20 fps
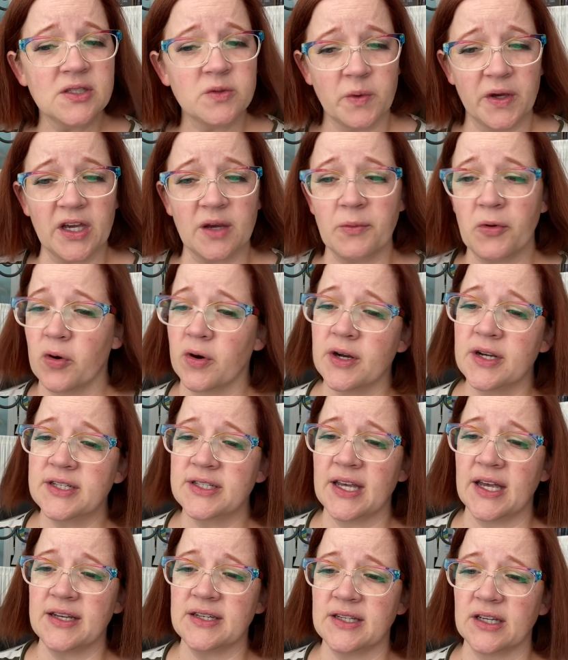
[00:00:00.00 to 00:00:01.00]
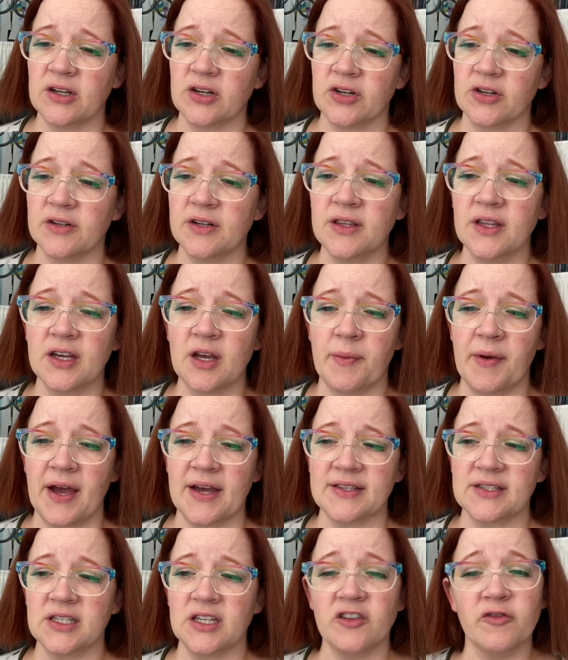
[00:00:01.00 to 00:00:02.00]
Wigmore attending her in the
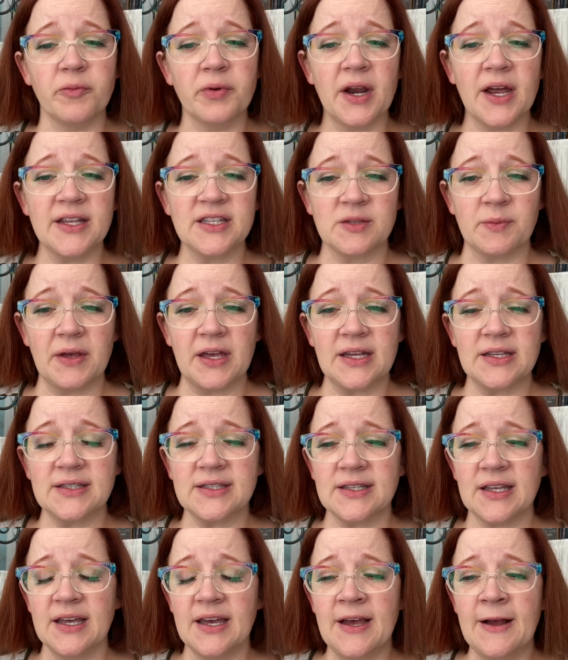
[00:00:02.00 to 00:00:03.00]
capacity of bridesmaids.